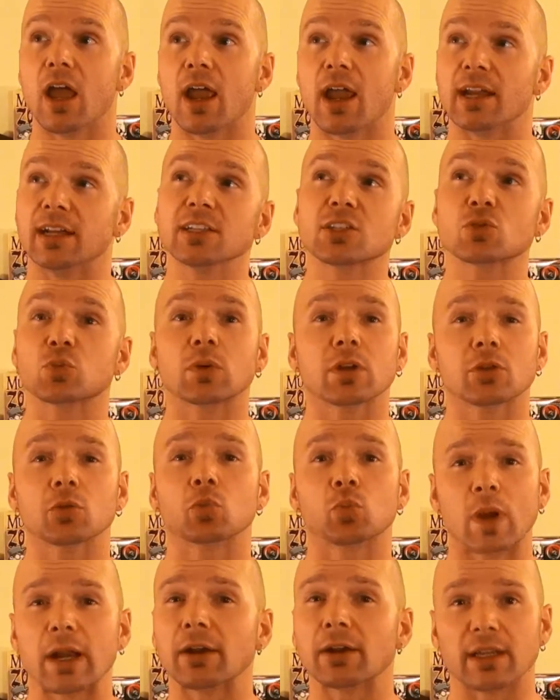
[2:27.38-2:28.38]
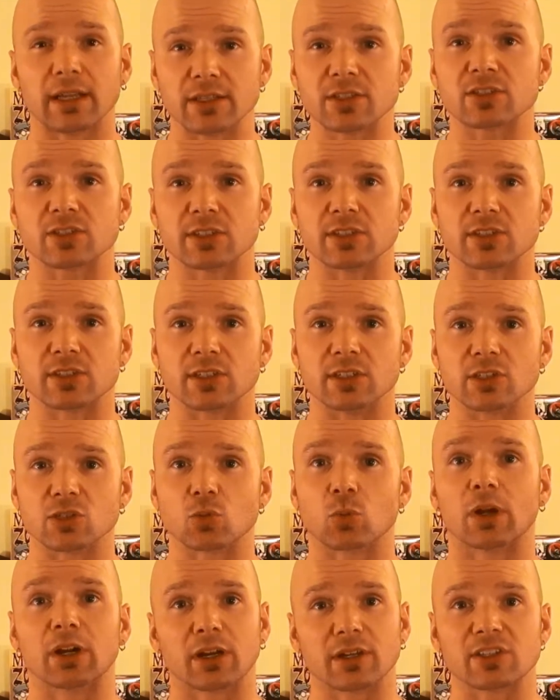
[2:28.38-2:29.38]
and it's one of the rare instances
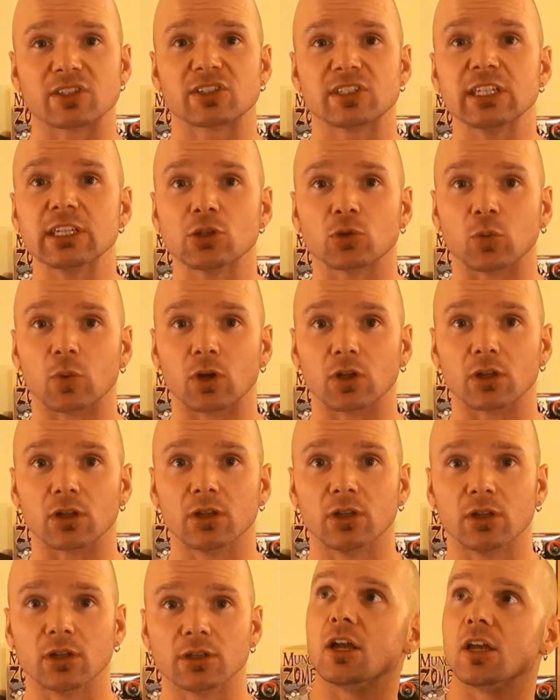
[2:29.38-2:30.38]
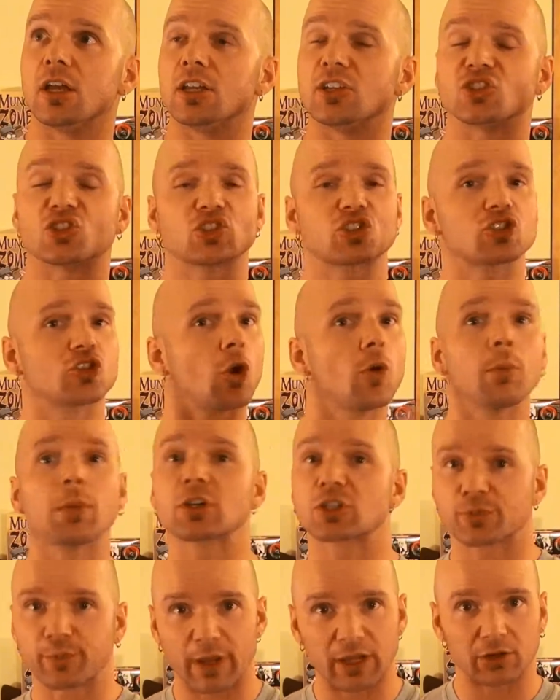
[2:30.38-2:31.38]
where a sequel is so
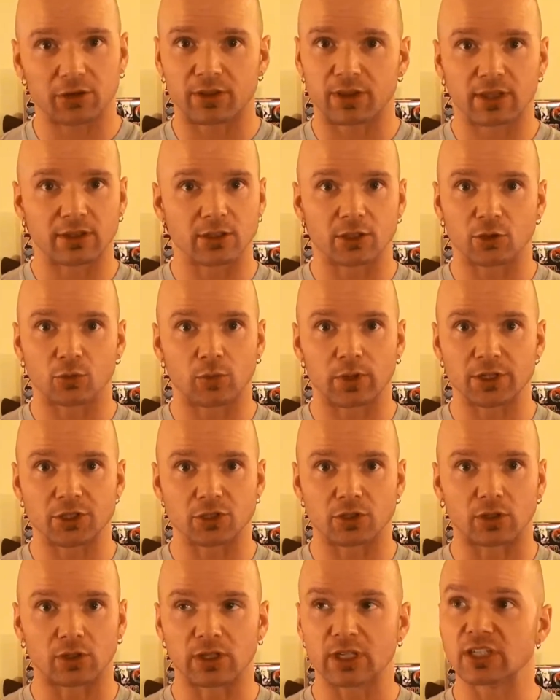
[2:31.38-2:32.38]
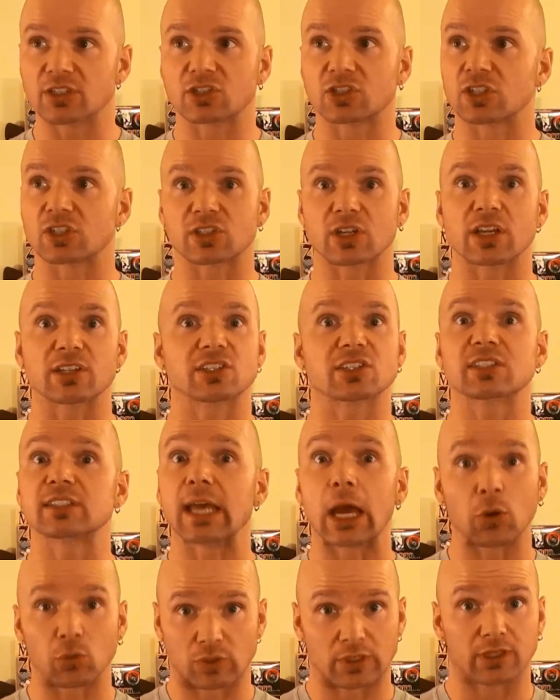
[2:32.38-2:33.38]
much better than the original. It's just
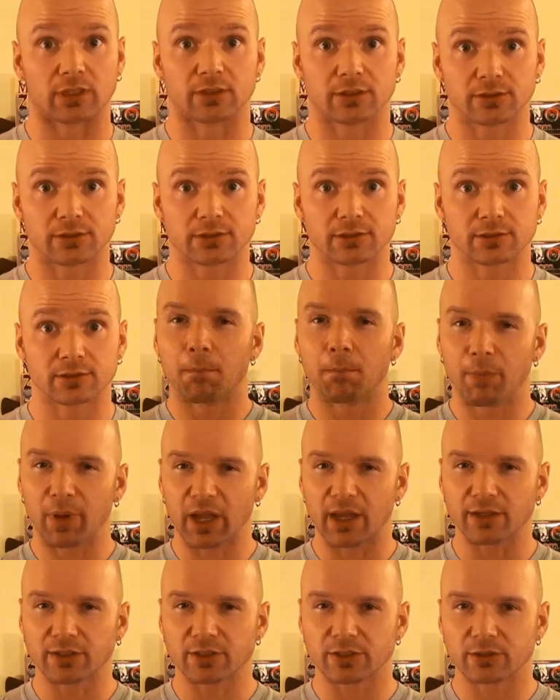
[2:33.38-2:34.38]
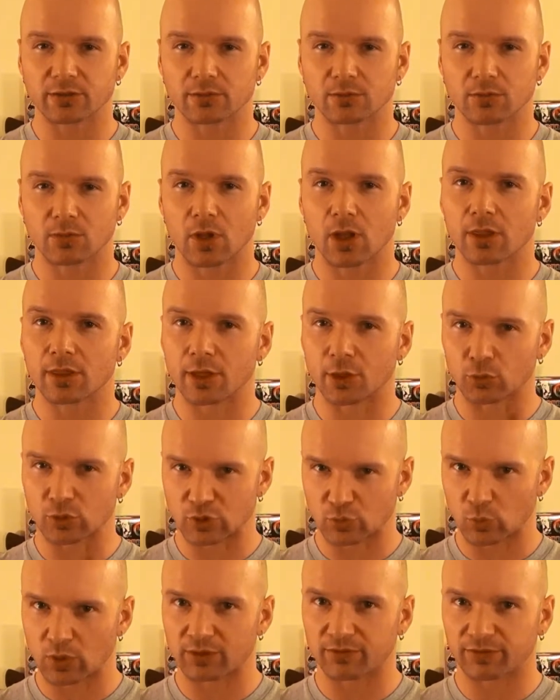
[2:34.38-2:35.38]
astounding. But there
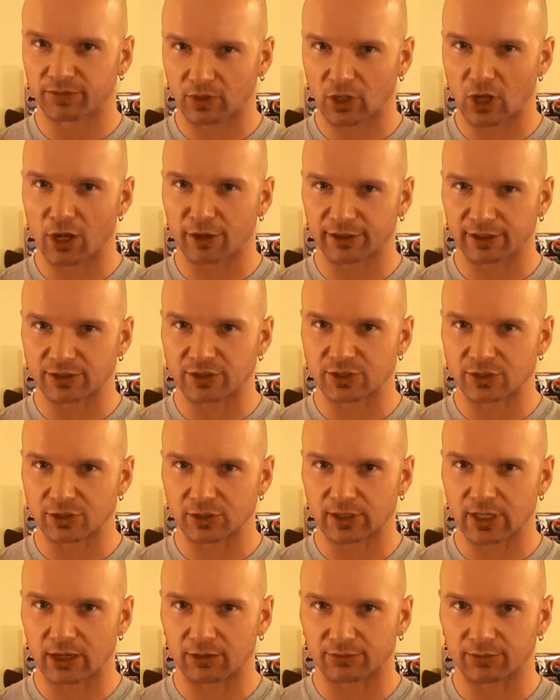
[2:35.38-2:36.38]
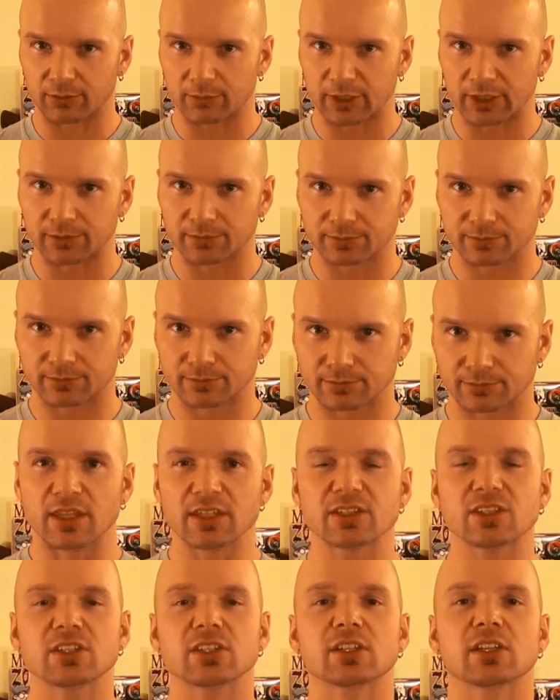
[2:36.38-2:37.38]
was one flaw that stuck out for me.
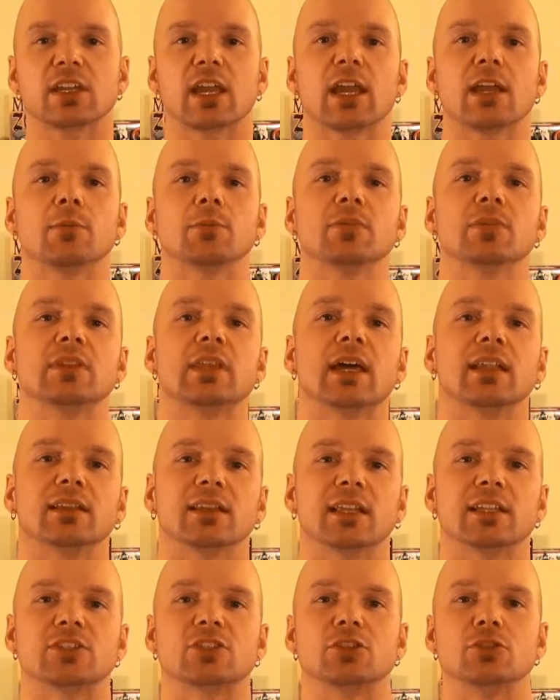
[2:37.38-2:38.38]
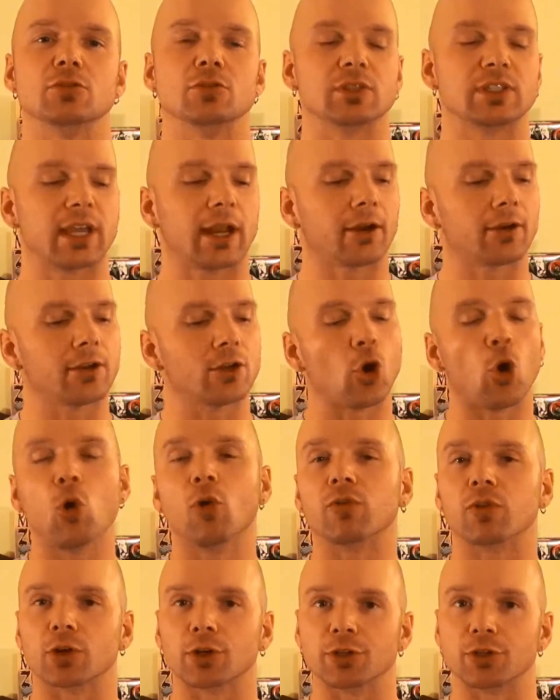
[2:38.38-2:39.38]
This is a game that lets you carry
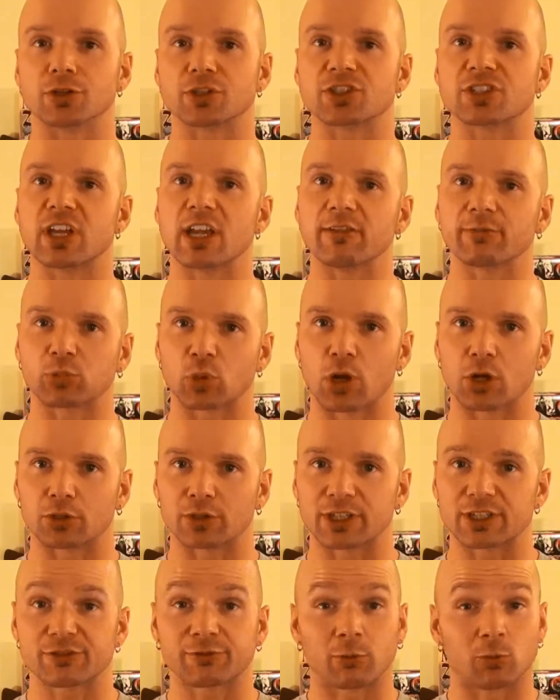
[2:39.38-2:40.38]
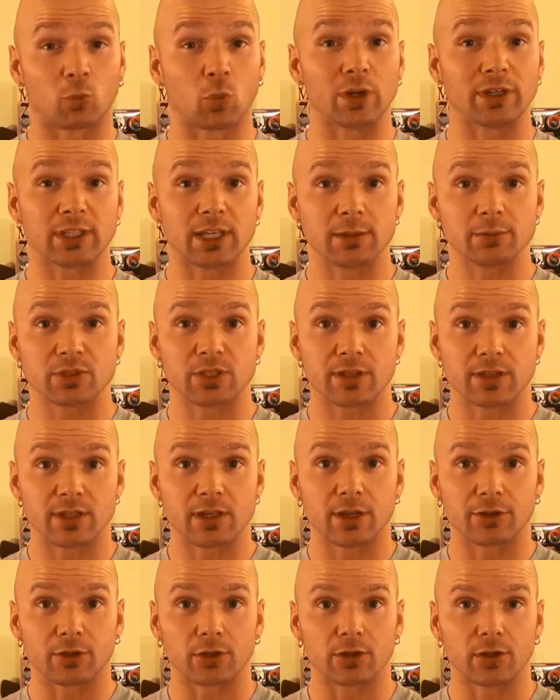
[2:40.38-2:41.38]
over your save progress from one game to the
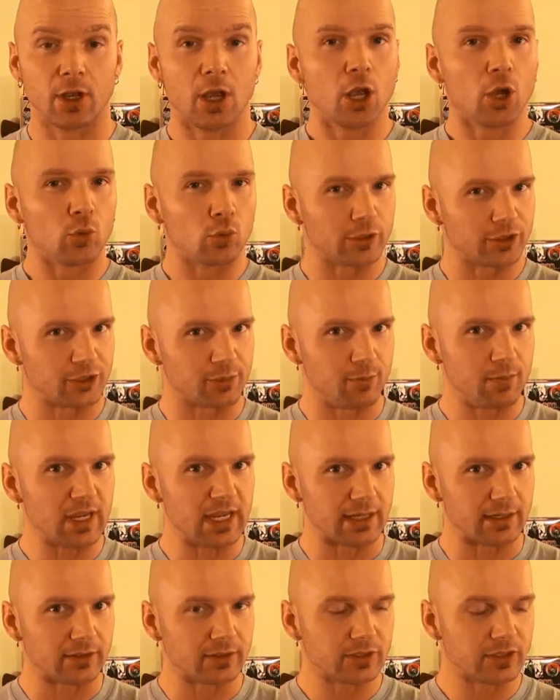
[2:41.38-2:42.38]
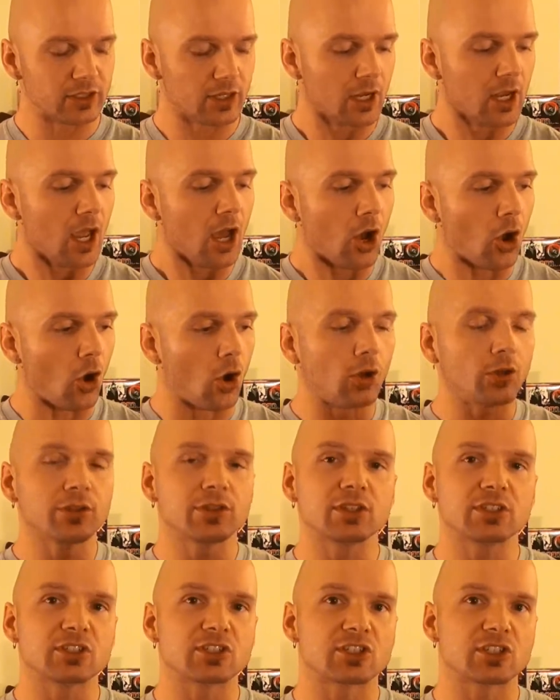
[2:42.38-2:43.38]
other, which means all of
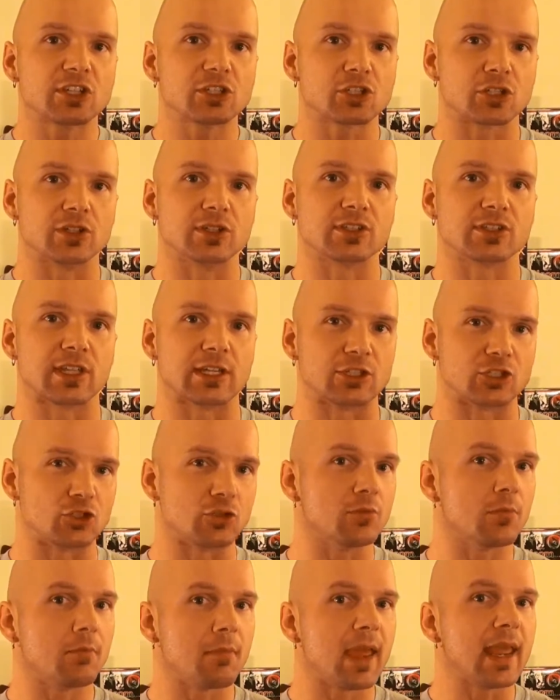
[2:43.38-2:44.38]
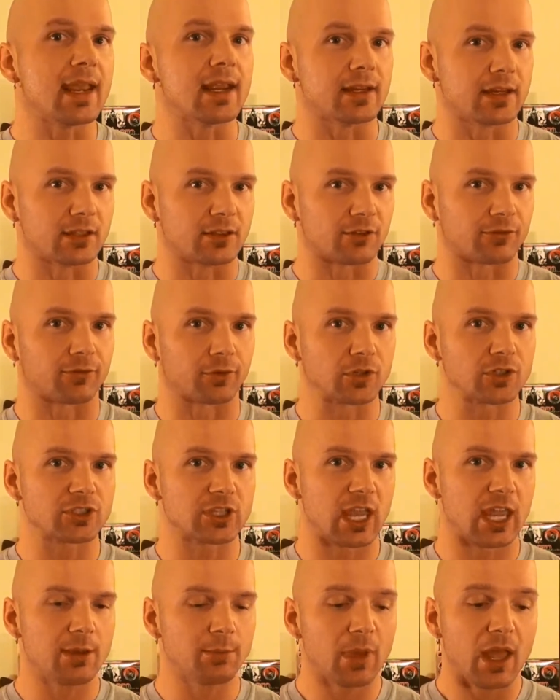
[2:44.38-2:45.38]
the decisions that you made in the first
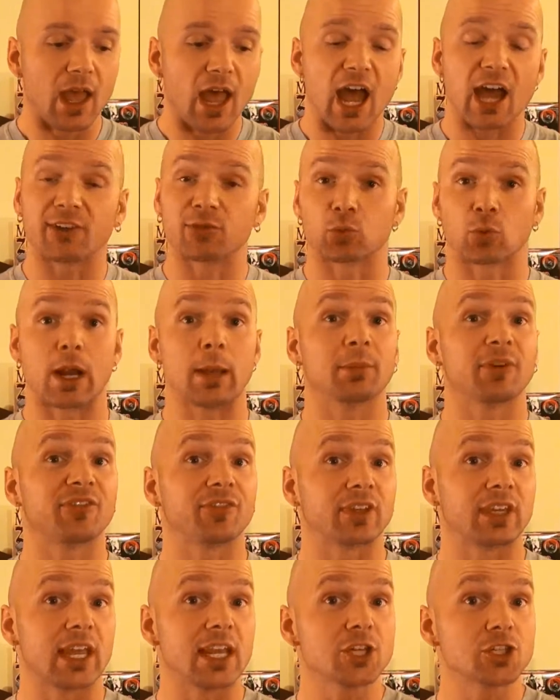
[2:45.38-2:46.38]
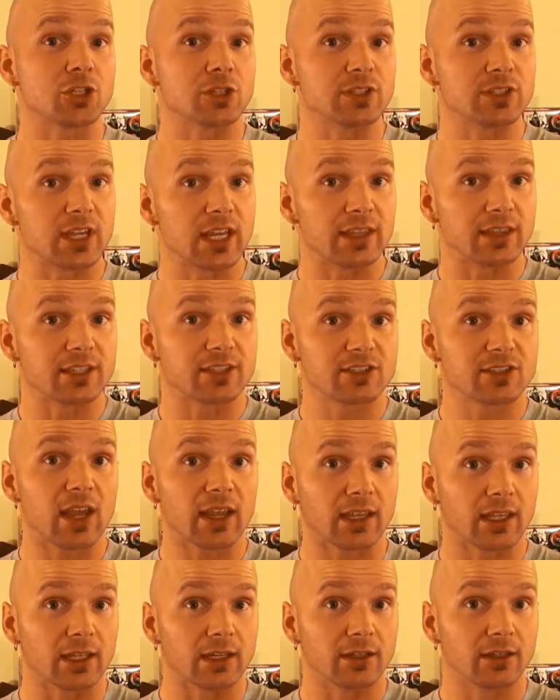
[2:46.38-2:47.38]
game have ramifications in the
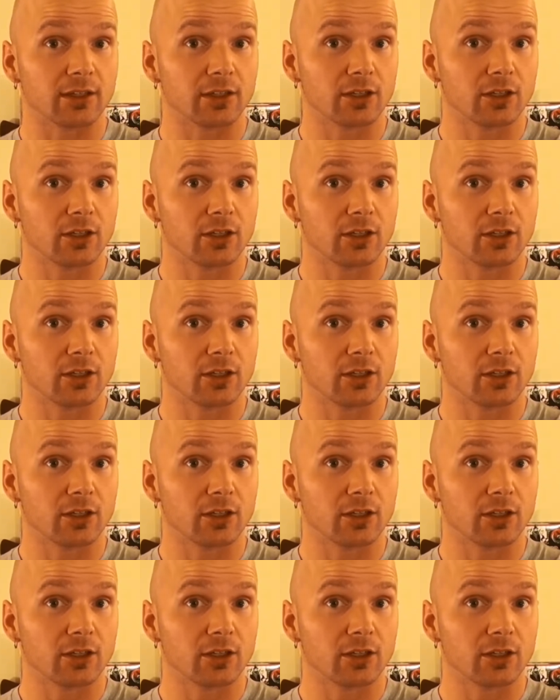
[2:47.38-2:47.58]
second.